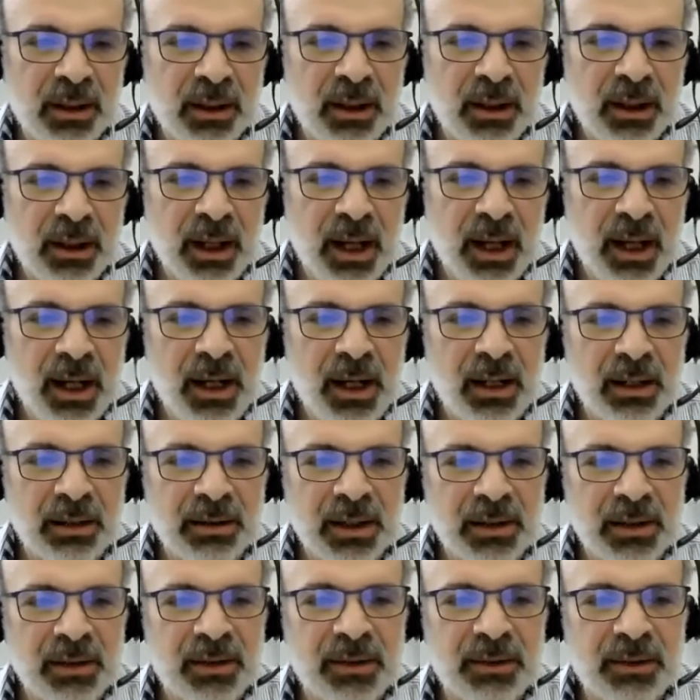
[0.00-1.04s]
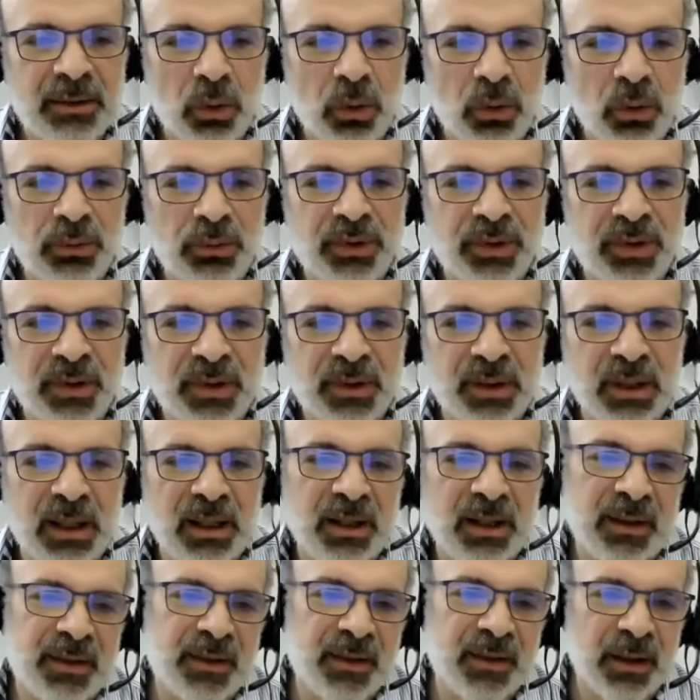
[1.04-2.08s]
and it serves
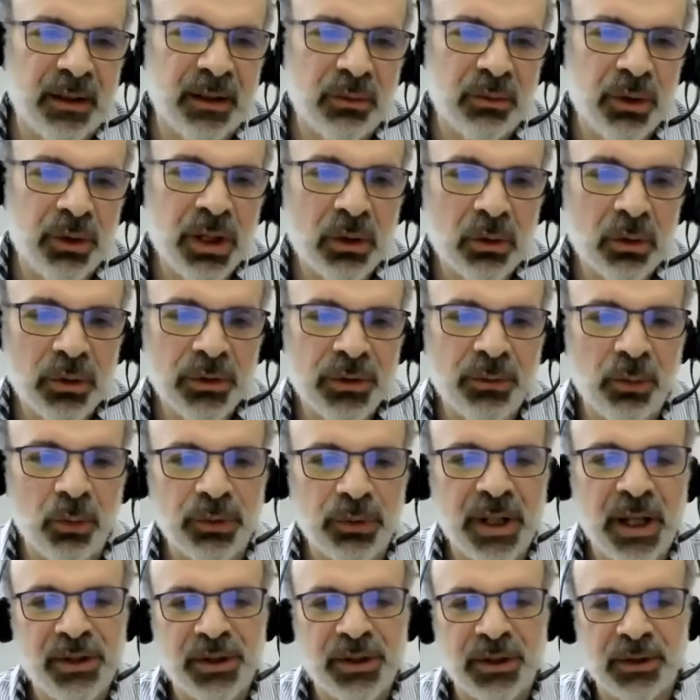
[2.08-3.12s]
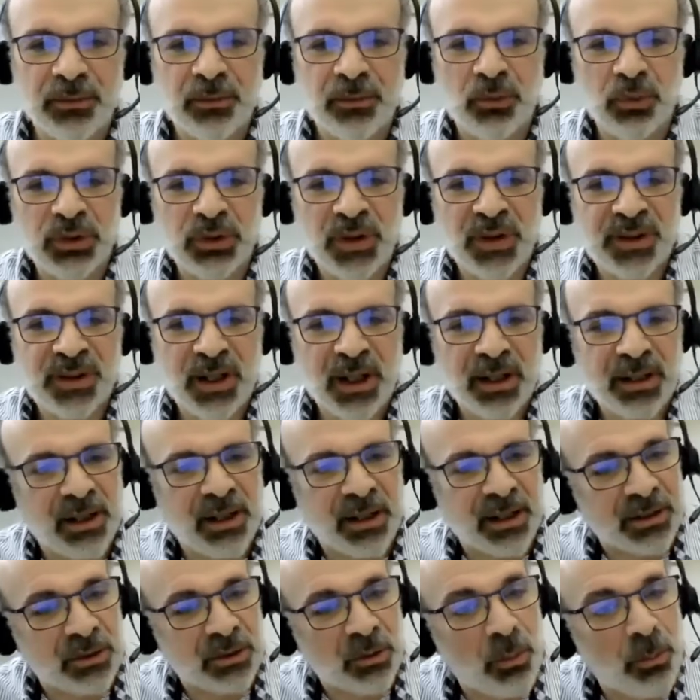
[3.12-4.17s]
as a rigorous foundation for designing
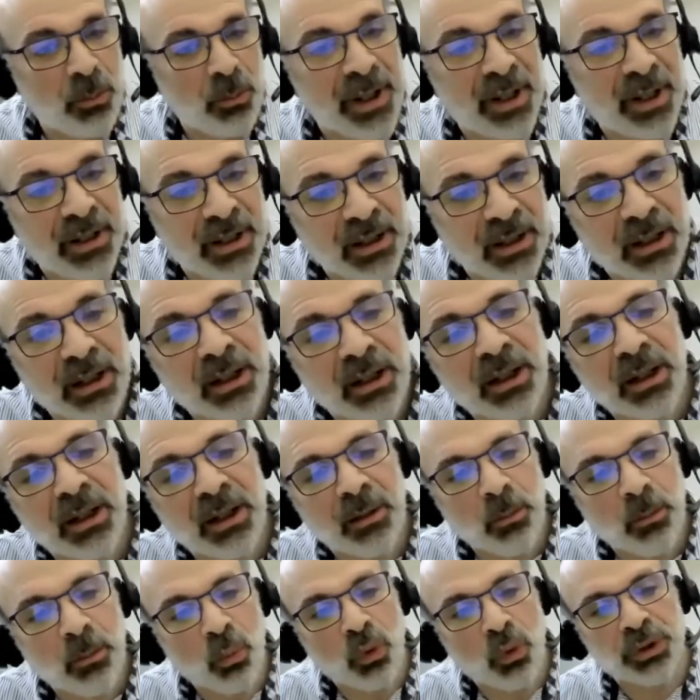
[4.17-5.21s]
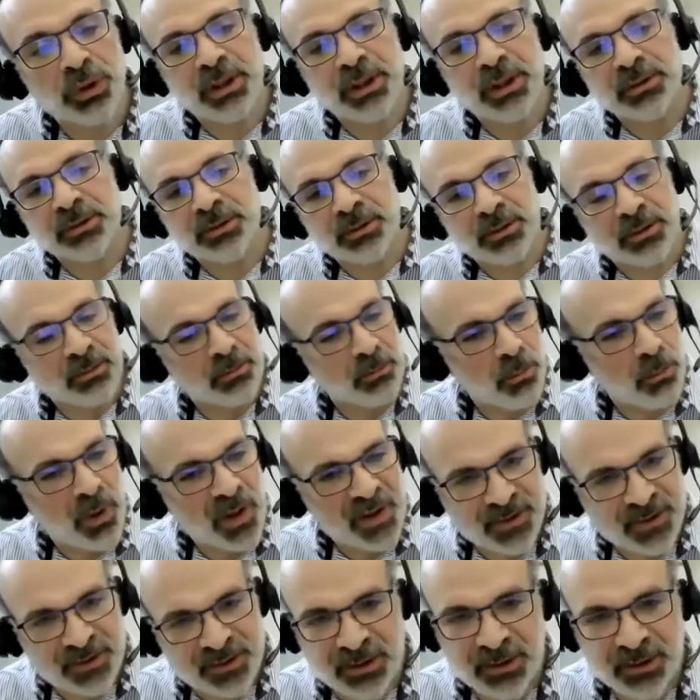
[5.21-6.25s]
and comparing modern
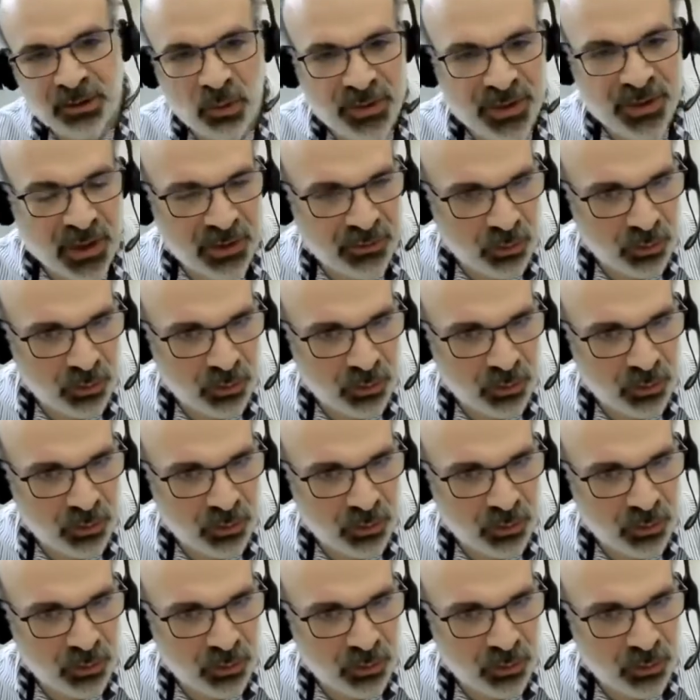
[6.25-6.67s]
Byzantine consensus